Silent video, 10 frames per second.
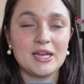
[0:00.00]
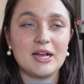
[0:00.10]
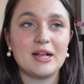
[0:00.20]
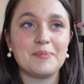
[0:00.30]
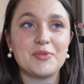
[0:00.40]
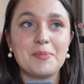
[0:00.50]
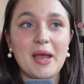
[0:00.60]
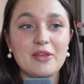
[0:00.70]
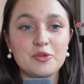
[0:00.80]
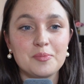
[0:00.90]
The
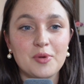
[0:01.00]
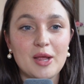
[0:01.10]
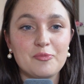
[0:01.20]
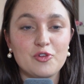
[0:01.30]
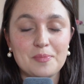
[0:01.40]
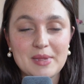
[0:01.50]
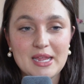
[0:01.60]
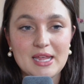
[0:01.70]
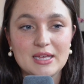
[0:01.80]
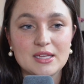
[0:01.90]
bathroom prep for
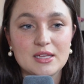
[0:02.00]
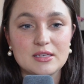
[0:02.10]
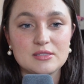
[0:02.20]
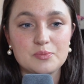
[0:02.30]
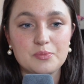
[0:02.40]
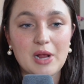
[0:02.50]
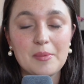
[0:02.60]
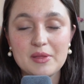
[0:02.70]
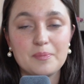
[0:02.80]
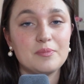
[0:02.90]
me is
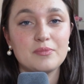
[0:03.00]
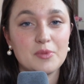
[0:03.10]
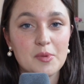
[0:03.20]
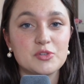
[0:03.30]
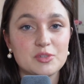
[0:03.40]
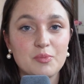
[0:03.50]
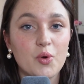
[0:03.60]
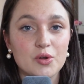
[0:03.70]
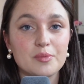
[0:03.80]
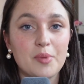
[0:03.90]
probably the most
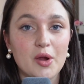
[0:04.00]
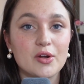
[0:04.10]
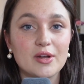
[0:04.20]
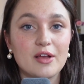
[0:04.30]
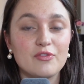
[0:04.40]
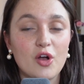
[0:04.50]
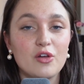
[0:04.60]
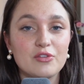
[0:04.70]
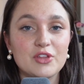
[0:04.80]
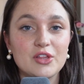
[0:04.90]
important part of
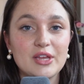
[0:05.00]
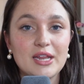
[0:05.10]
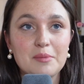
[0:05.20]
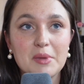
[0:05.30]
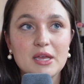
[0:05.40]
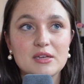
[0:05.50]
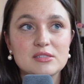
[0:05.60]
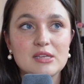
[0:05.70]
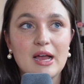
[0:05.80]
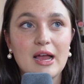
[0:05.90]
all of the cleaning
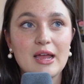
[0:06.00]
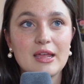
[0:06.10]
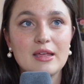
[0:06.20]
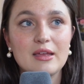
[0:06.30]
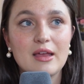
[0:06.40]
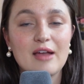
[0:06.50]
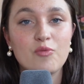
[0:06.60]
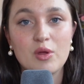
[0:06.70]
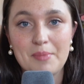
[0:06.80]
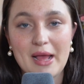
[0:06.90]
because I have
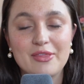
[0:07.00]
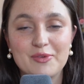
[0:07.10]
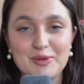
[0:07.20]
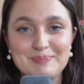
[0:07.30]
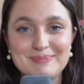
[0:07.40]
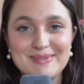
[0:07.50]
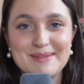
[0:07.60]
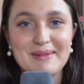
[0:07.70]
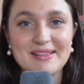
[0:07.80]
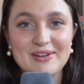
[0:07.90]
one bathroom
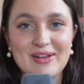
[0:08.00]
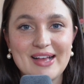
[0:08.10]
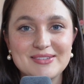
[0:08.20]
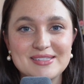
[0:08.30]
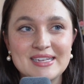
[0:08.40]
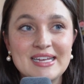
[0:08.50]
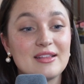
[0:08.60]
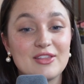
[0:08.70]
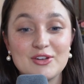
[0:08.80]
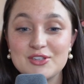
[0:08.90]
in my little house.
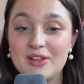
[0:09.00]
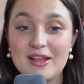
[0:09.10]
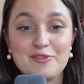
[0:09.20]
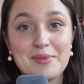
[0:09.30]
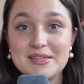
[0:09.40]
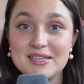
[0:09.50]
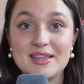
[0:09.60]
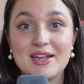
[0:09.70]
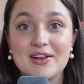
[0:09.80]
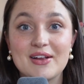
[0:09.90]
There's a lot of mess in
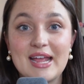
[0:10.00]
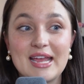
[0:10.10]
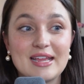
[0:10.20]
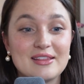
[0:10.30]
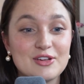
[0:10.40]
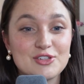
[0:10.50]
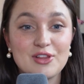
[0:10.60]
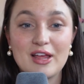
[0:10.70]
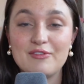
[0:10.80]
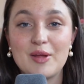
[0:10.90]
there and there's a
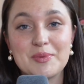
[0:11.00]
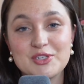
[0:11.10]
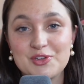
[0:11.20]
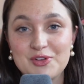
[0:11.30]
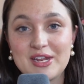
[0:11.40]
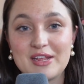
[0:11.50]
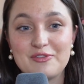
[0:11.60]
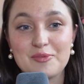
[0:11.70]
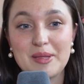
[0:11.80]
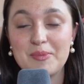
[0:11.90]
lot of opportunity
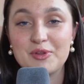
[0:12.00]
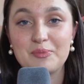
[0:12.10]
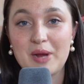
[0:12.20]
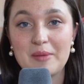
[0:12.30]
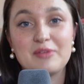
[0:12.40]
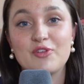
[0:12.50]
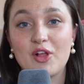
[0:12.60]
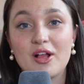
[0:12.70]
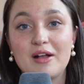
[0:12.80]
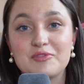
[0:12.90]
for people to probably feel
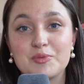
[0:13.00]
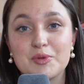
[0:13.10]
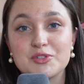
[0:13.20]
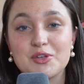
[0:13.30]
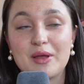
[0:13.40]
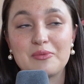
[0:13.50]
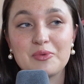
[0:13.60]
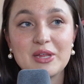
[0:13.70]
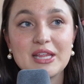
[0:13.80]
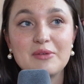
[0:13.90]
uncomfortable. So I
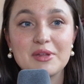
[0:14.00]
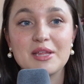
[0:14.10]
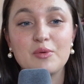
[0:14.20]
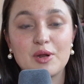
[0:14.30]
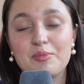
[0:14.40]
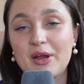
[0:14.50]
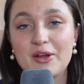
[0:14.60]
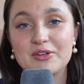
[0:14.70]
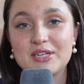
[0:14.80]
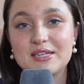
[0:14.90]
really, really want to
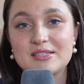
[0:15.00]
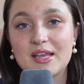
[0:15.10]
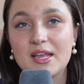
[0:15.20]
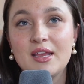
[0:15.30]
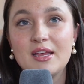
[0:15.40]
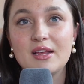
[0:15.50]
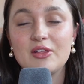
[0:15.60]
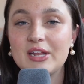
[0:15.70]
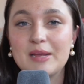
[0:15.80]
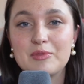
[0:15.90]
prioritize like
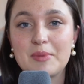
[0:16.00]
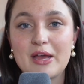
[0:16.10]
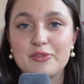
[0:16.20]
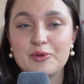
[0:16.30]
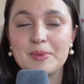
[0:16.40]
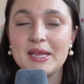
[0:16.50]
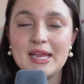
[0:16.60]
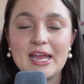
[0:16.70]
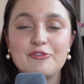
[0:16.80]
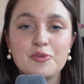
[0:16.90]
cleaning up the bathroom.
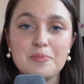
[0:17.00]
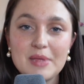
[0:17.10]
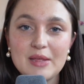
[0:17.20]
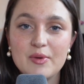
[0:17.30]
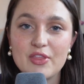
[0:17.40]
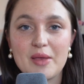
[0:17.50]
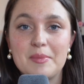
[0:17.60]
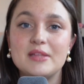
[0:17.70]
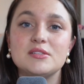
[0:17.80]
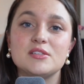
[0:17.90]
And for me, what that
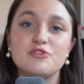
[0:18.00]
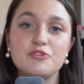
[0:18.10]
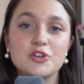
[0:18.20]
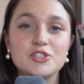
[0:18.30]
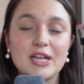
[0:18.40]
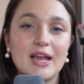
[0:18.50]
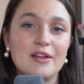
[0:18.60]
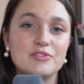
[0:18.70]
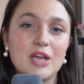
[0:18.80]
means is first I kind of